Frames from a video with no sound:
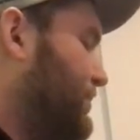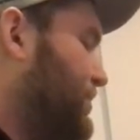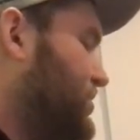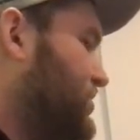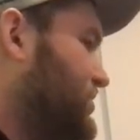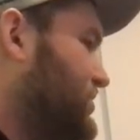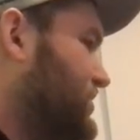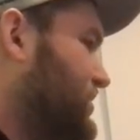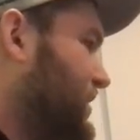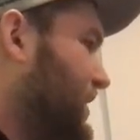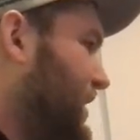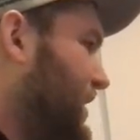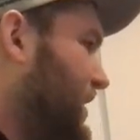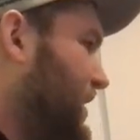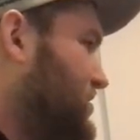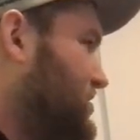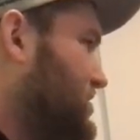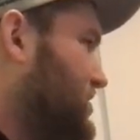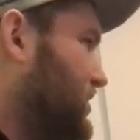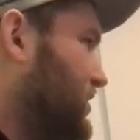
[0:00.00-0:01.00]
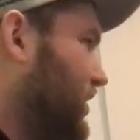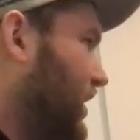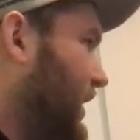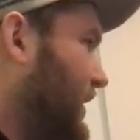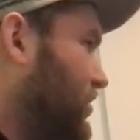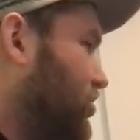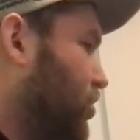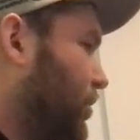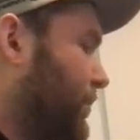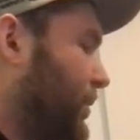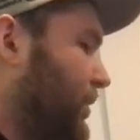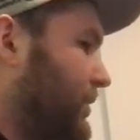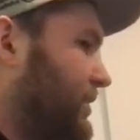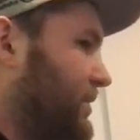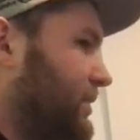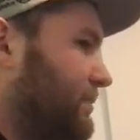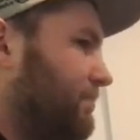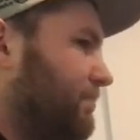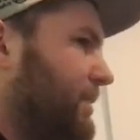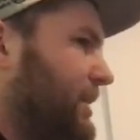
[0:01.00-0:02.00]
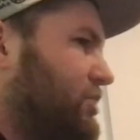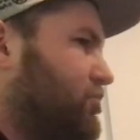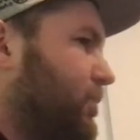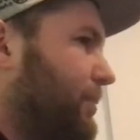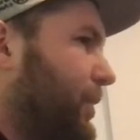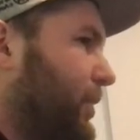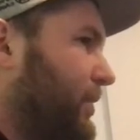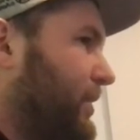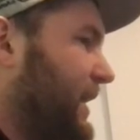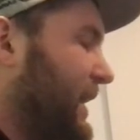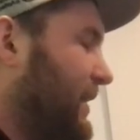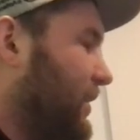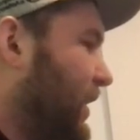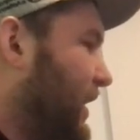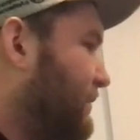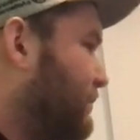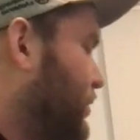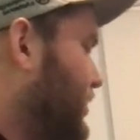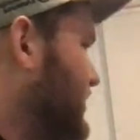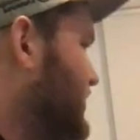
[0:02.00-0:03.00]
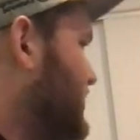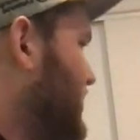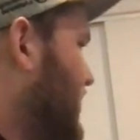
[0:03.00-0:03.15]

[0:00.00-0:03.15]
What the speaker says: is that like your opponent makes your opponent gain life points,